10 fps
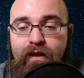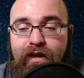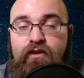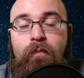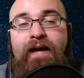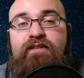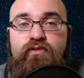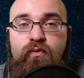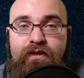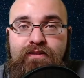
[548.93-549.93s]
in the past
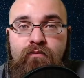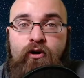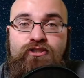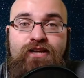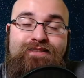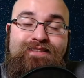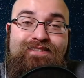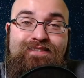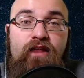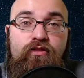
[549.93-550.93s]
3 weeks, Lamar Jackson
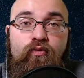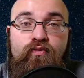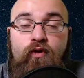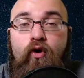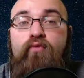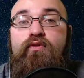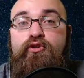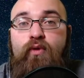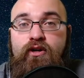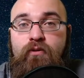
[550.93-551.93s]
has not thrown for over
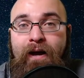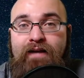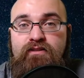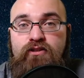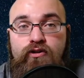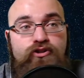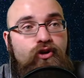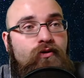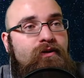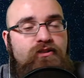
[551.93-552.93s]
200 passing yards.
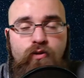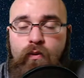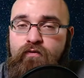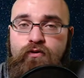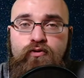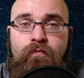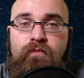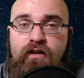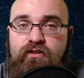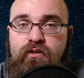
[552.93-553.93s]
Sure, he's throwing for 2
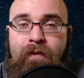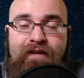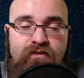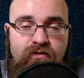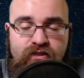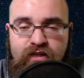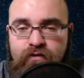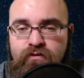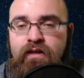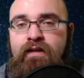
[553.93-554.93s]
passing
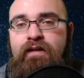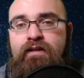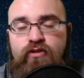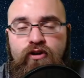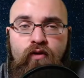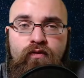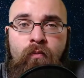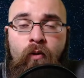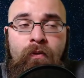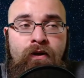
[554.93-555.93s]
touchdowns, turning over the
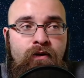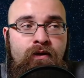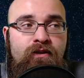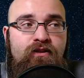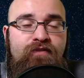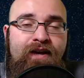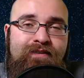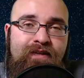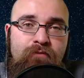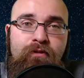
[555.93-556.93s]
ball, but the fact
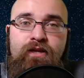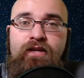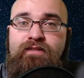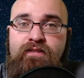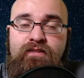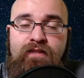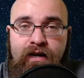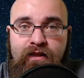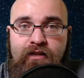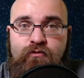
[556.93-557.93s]
that he played against
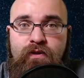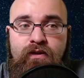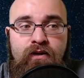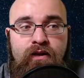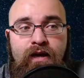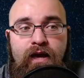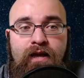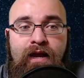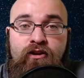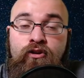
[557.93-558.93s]
Cincinnati last week
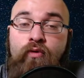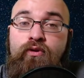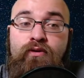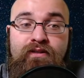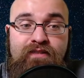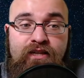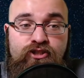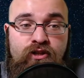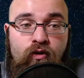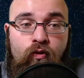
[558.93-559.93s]
and had no
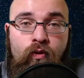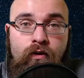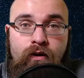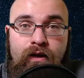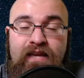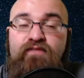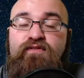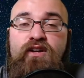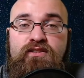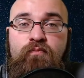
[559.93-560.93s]
utilization or
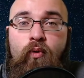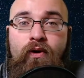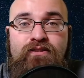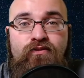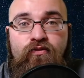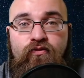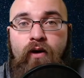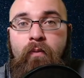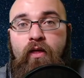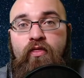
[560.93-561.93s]
influx of points
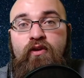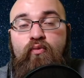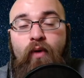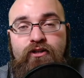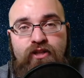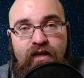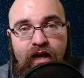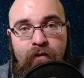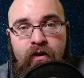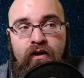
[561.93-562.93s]
from the rushing game,